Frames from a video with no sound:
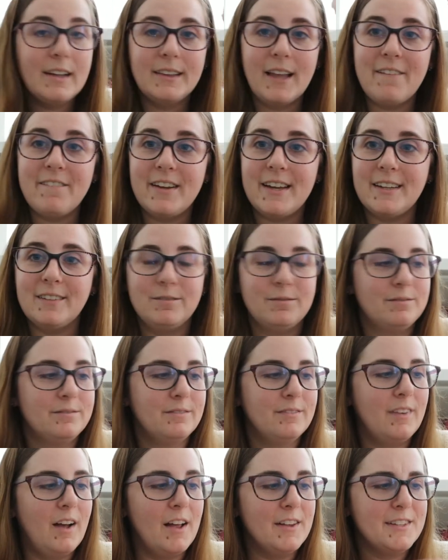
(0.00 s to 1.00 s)
Love it.
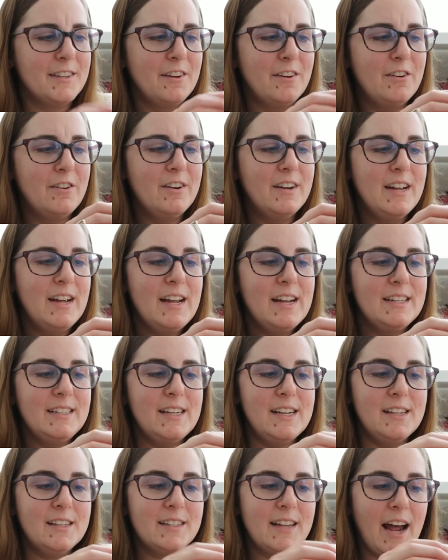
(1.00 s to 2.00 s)
Also,
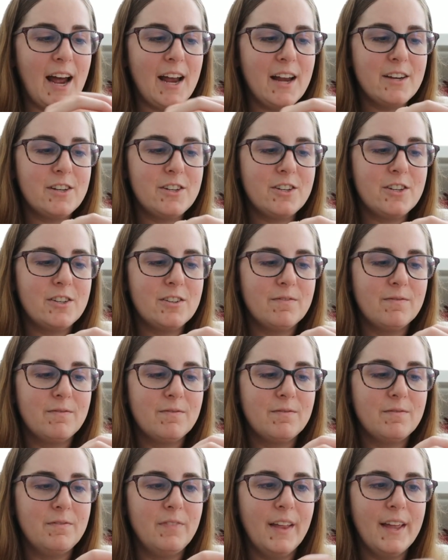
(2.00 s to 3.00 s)
D-Stash,
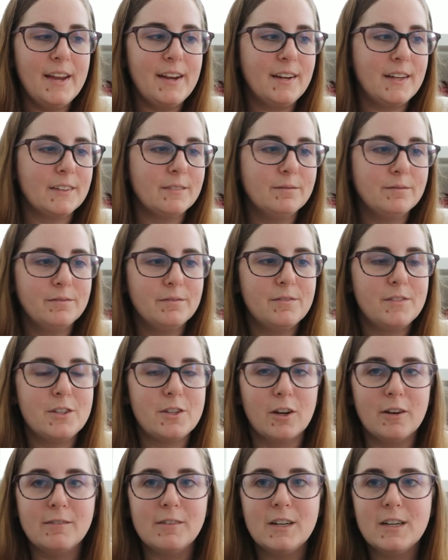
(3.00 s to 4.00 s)
like
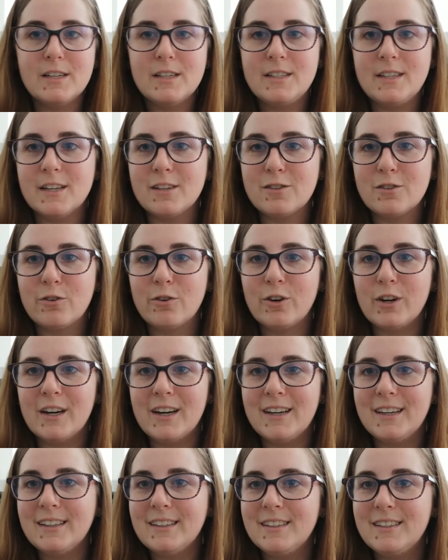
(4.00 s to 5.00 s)
servers,
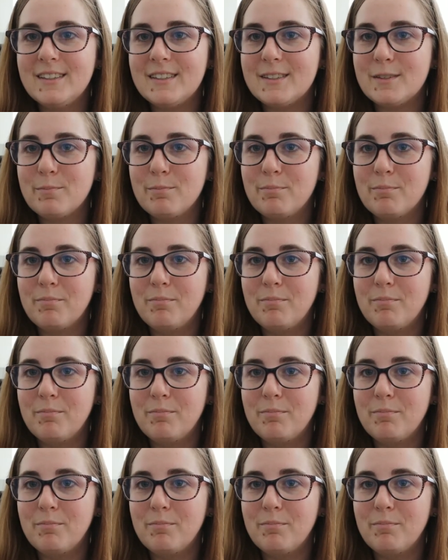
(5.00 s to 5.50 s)
discords,